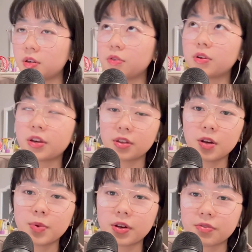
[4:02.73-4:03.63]
And when I thought
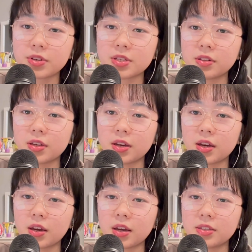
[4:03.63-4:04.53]
about it recently,
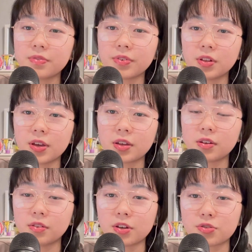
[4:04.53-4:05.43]
I did feel like
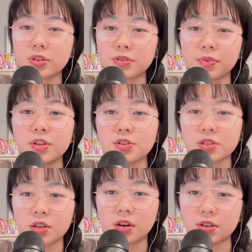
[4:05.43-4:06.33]
luxury is really
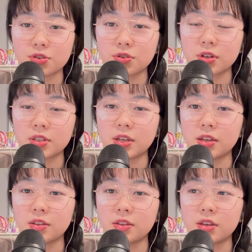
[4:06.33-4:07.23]
just a construct
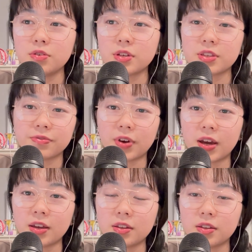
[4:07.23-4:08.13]
and you could
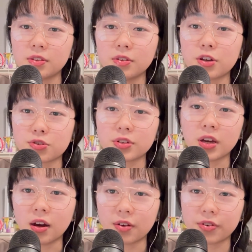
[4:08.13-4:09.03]
define luxury
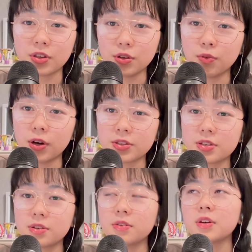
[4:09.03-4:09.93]
however you want
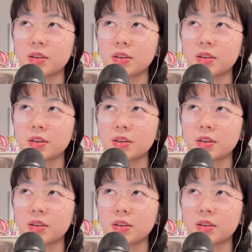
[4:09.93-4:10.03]
to.